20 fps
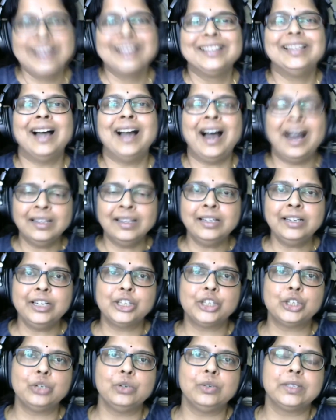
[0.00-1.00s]
The other
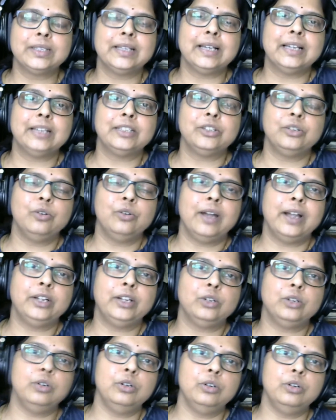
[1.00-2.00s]
issue is that, I
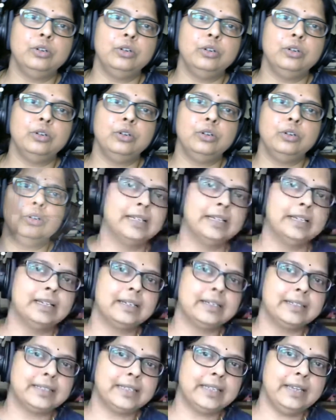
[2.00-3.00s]
told you that at the
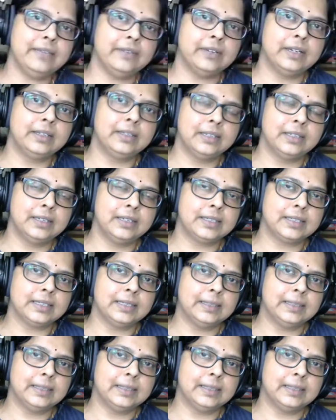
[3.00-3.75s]
receiver there is